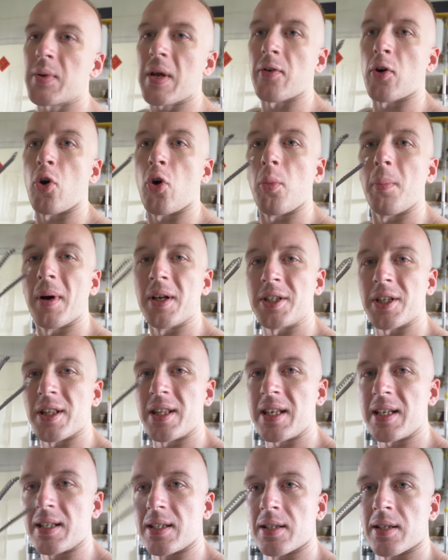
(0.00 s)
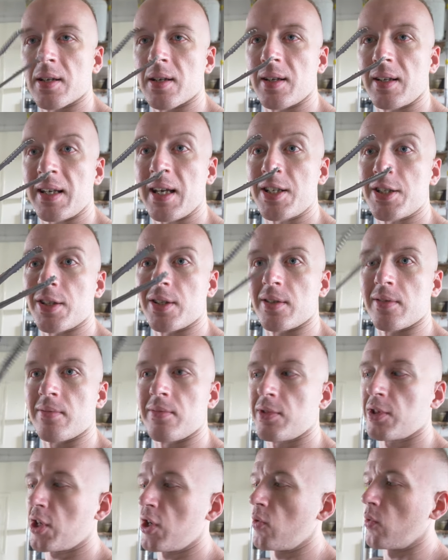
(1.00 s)
we have a whole bunch of these
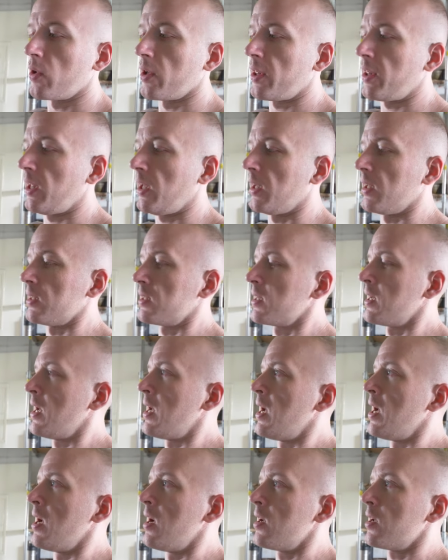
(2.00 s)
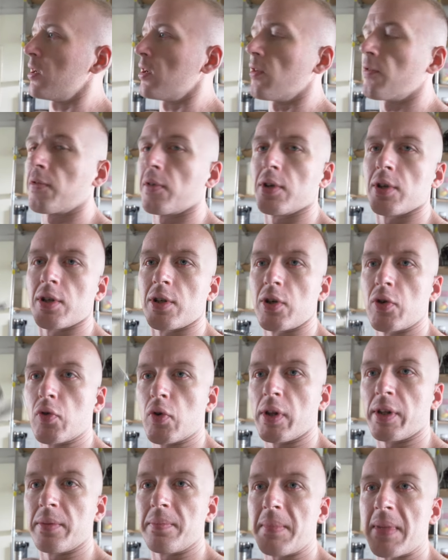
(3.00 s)
kitchen skewer things, you know, for
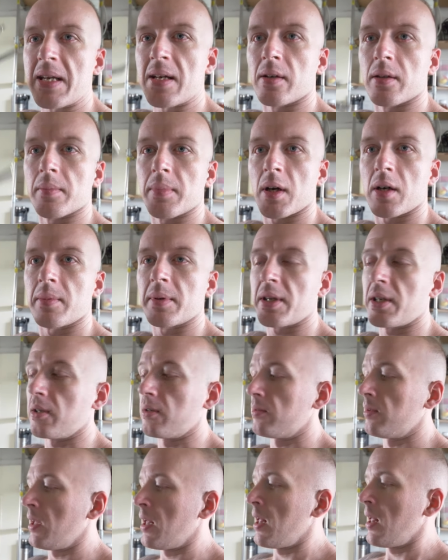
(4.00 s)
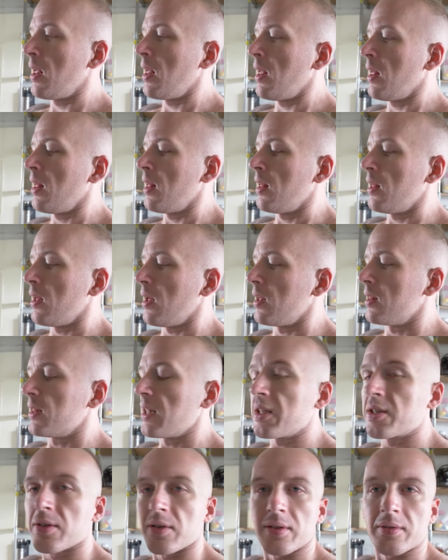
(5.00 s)
grilling meat on the barbecue.
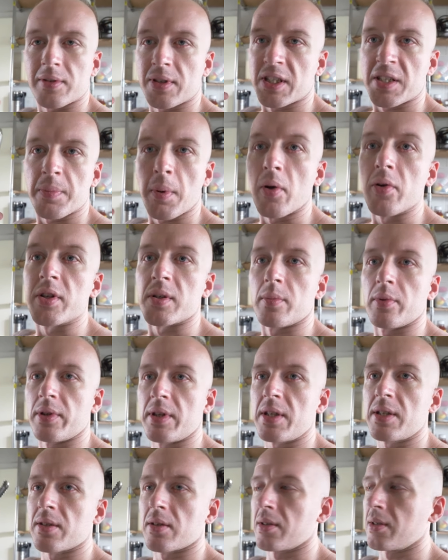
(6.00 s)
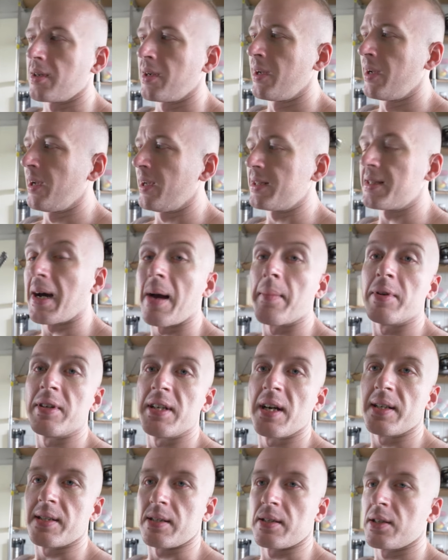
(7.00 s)
These are disposable, these are a dime a
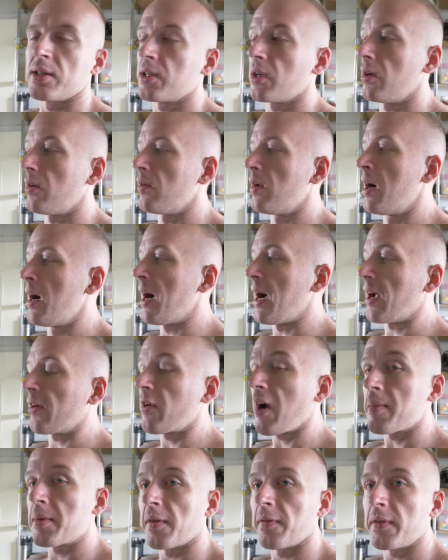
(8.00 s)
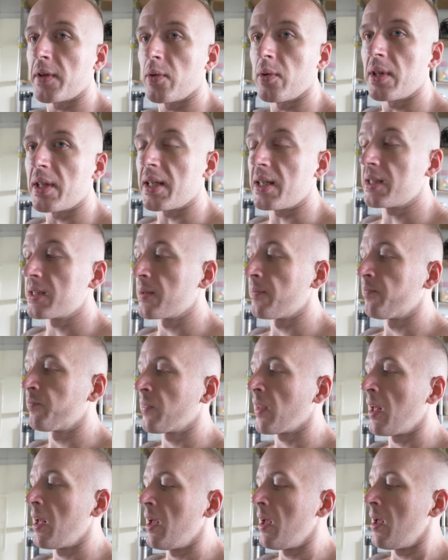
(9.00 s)
dozen. So I grabbed a few of these,
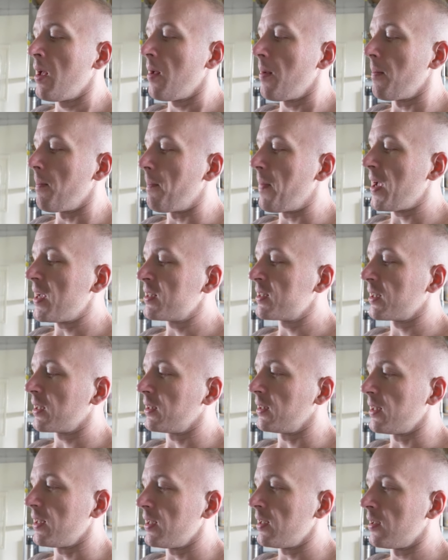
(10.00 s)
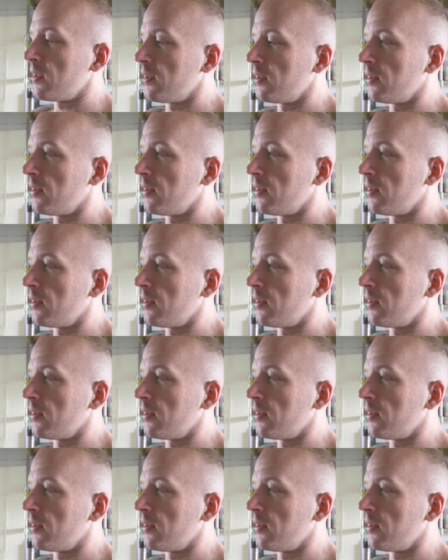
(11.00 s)
basically